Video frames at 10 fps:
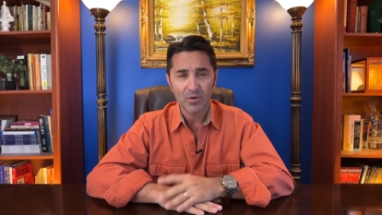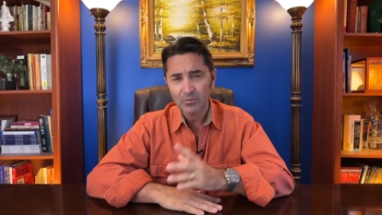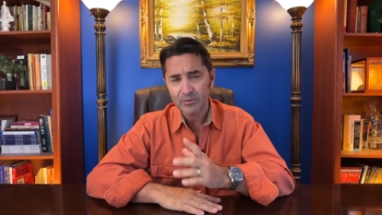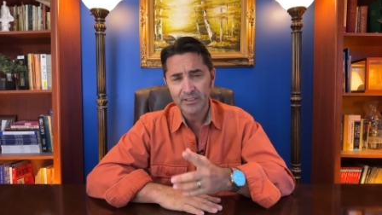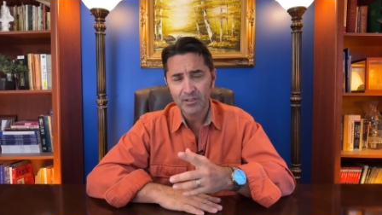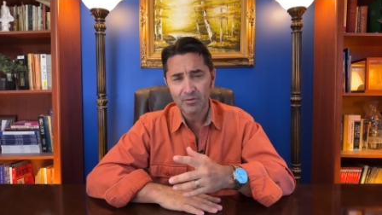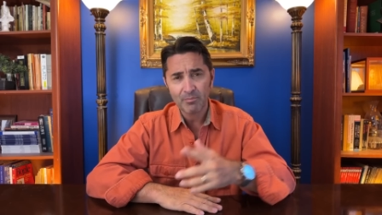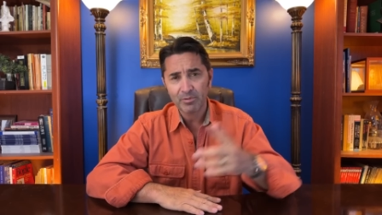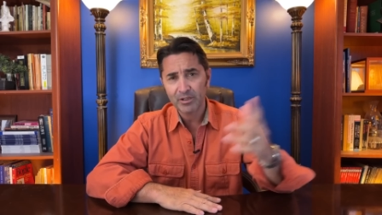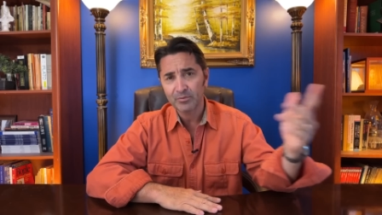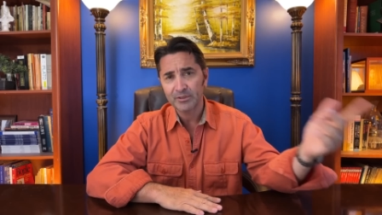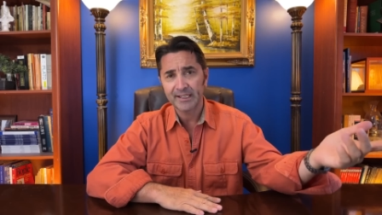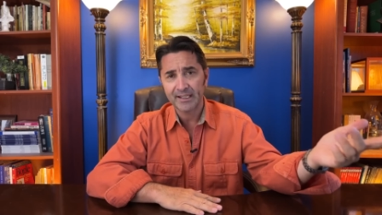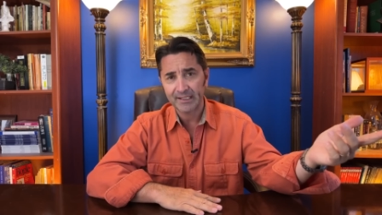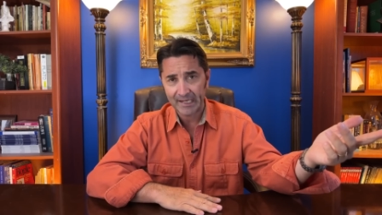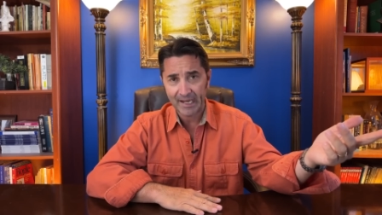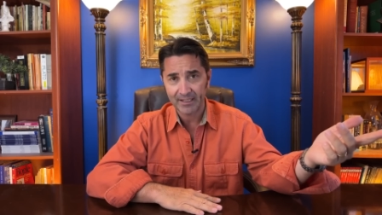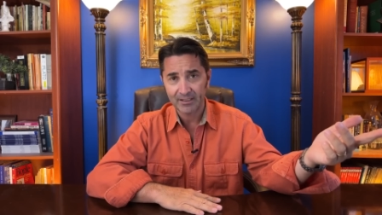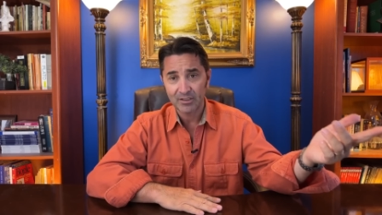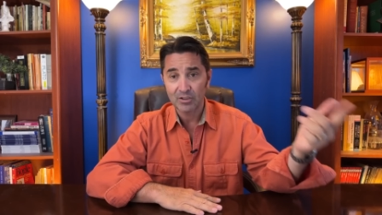What would they cooperate with the other
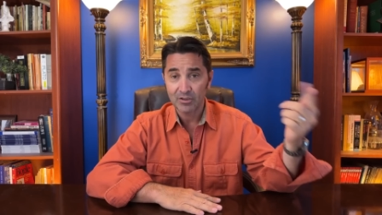guy?